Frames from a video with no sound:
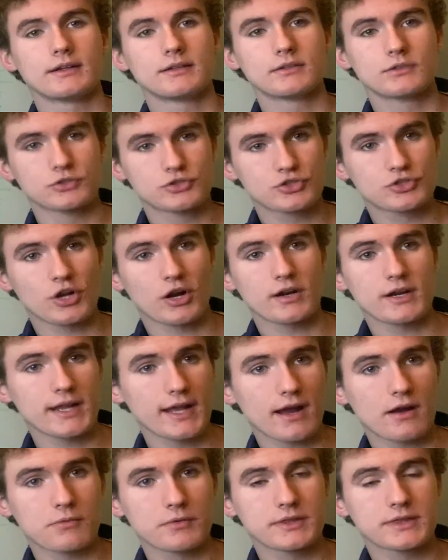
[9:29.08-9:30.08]
starting
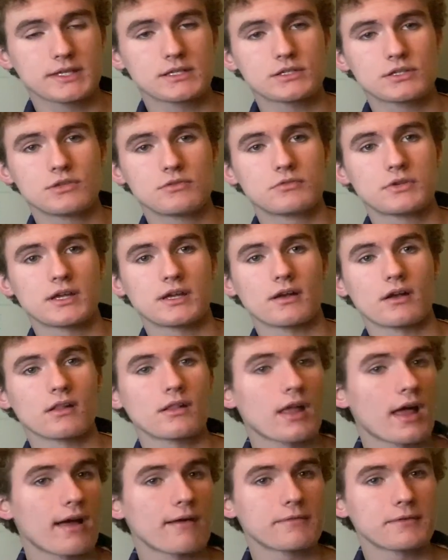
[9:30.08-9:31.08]
out with this unit, a
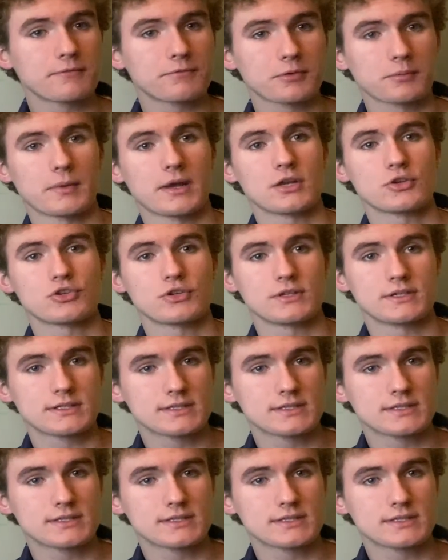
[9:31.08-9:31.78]
lot of information